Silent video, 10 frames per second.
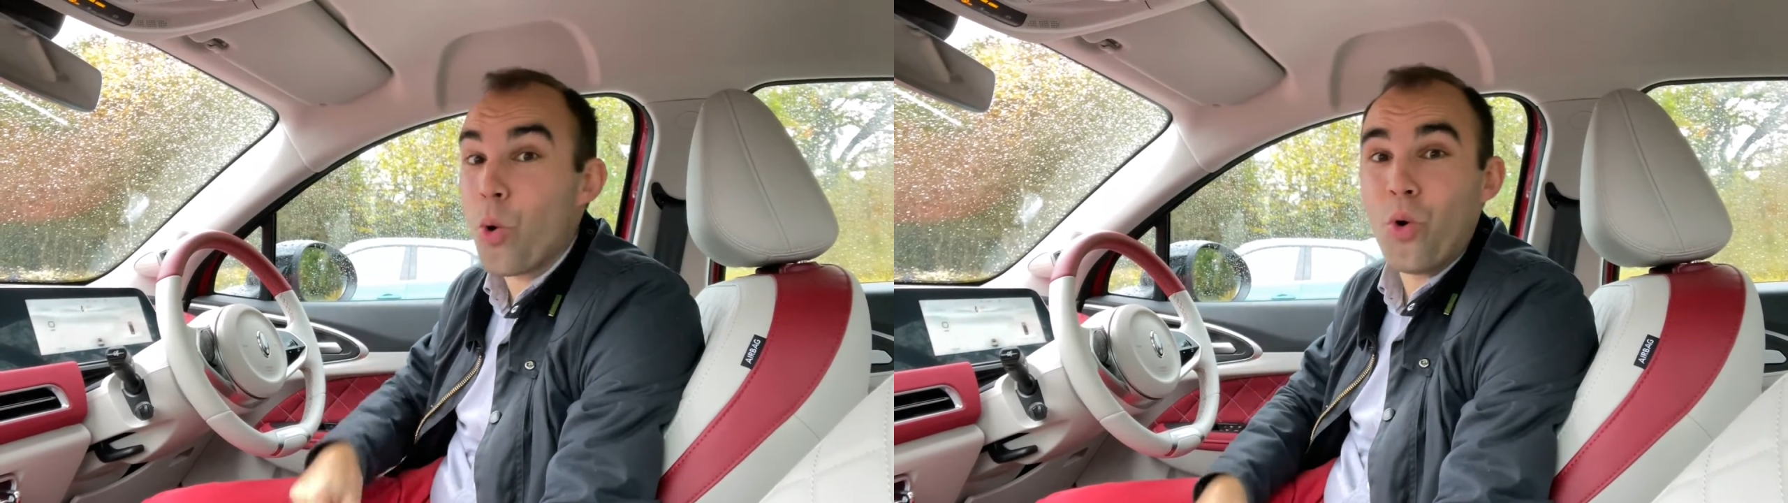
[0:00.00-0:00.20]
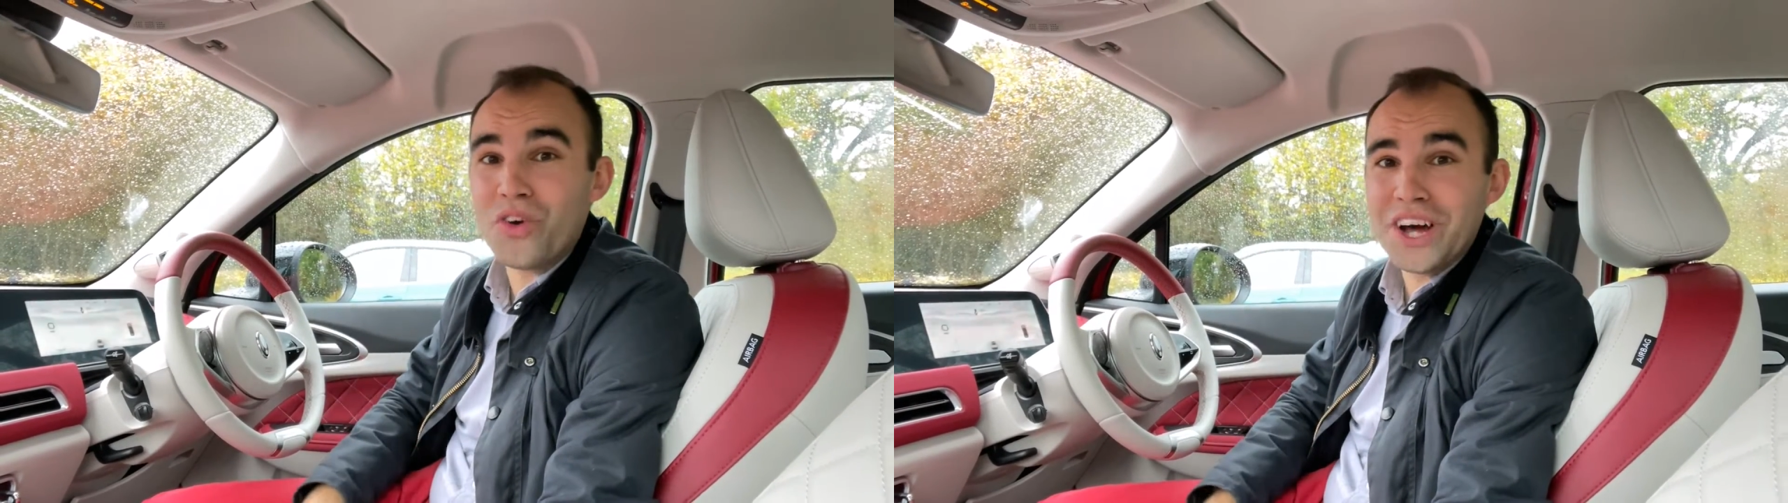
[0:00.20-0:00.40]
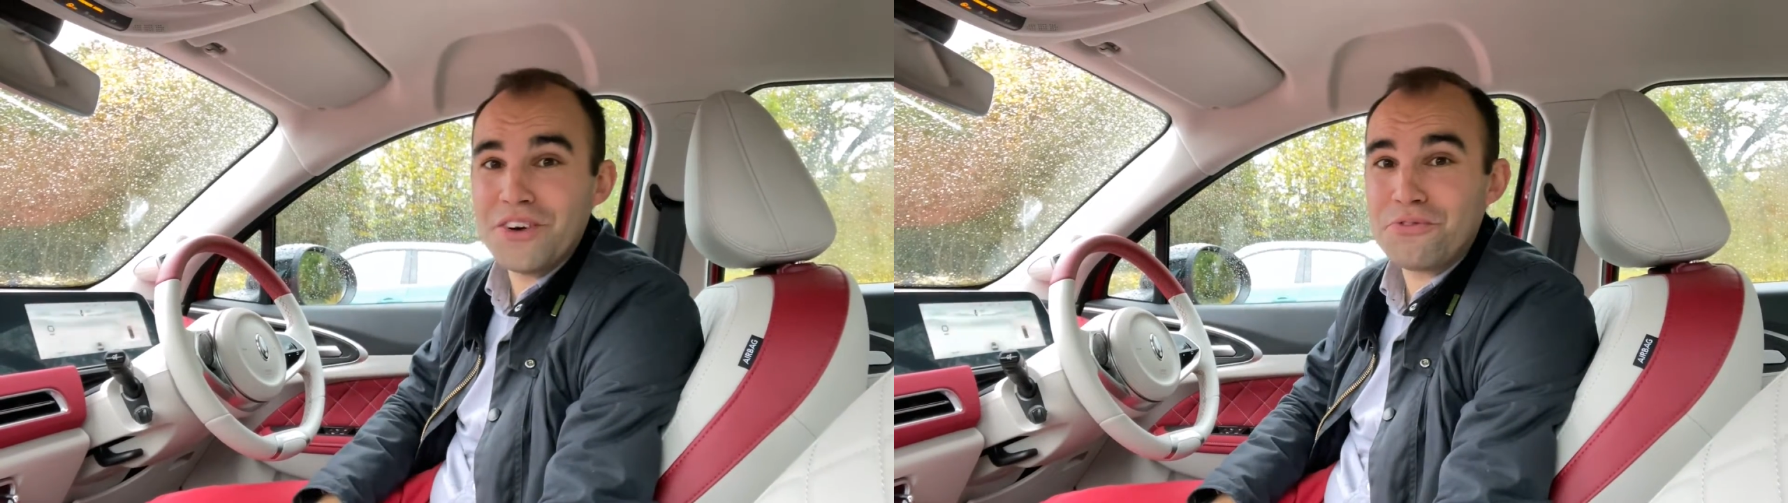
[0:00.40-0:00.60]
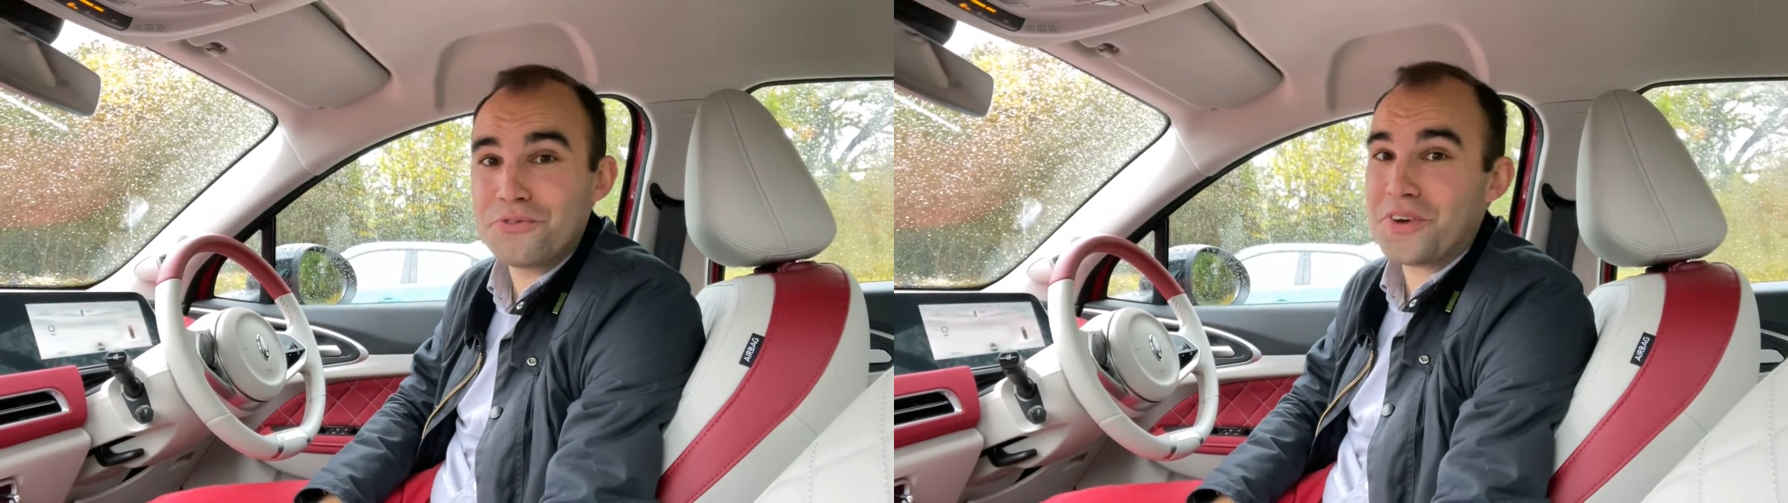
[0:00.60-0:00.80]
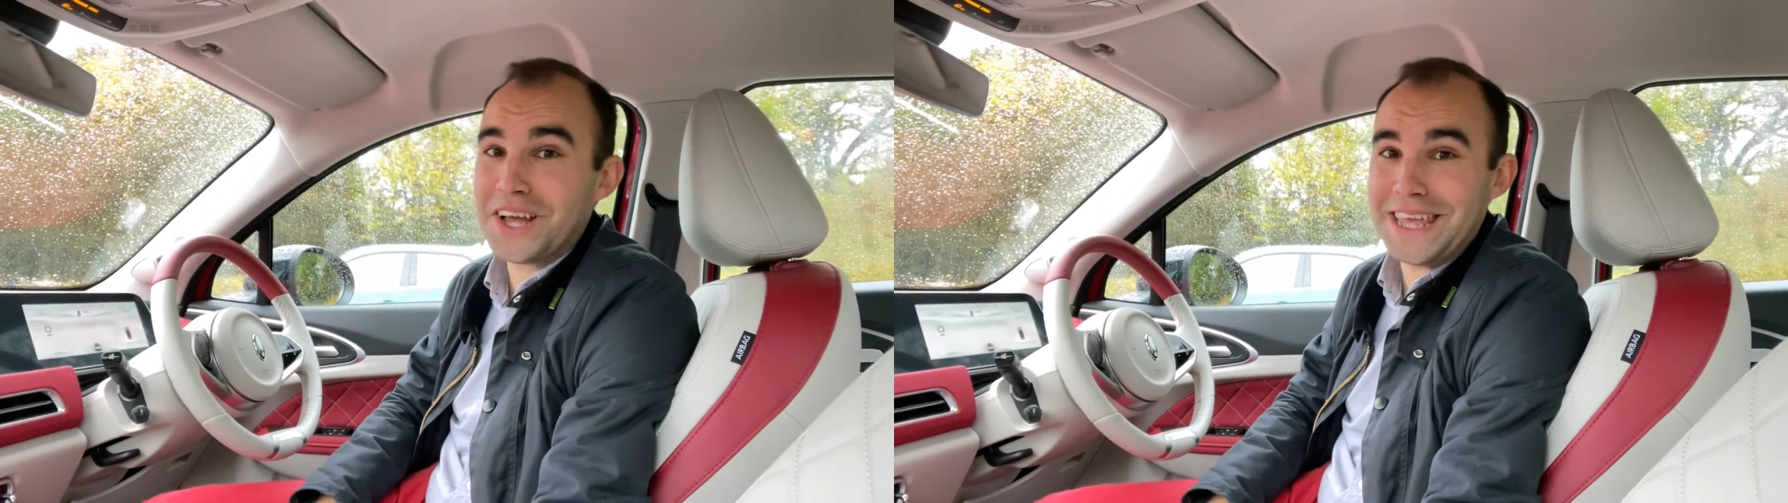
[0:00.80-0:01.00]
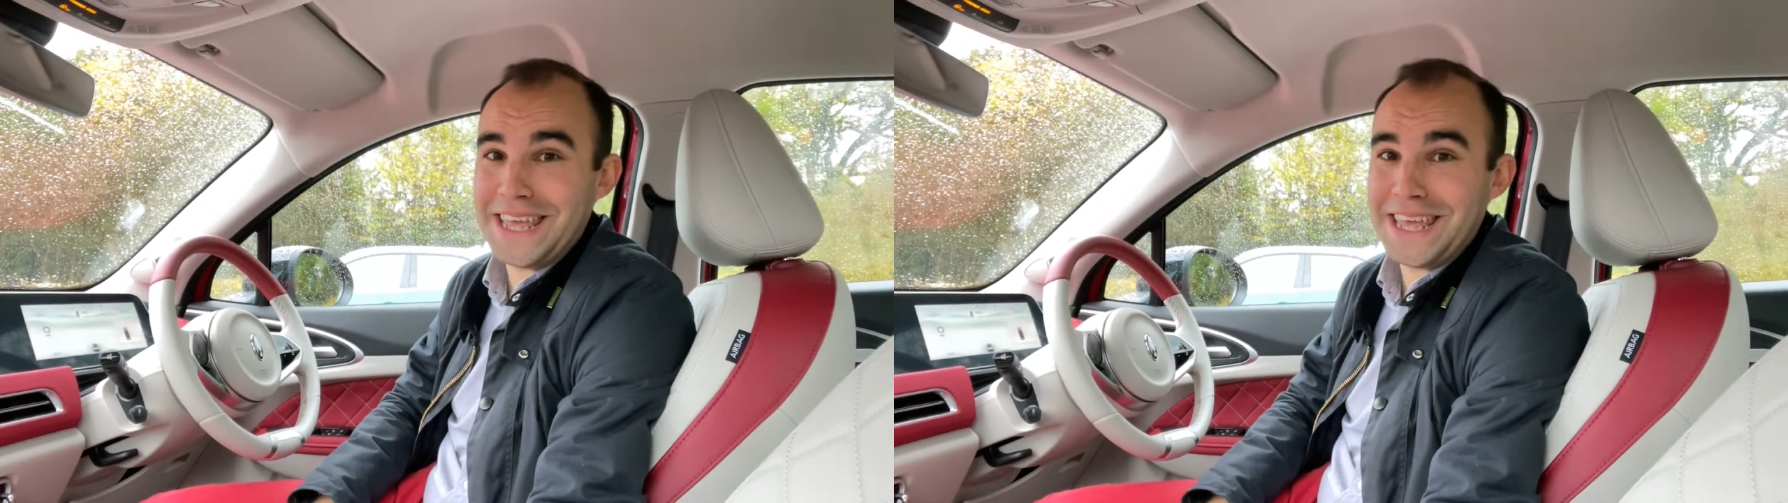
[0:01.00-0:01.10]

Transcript: Ora Funky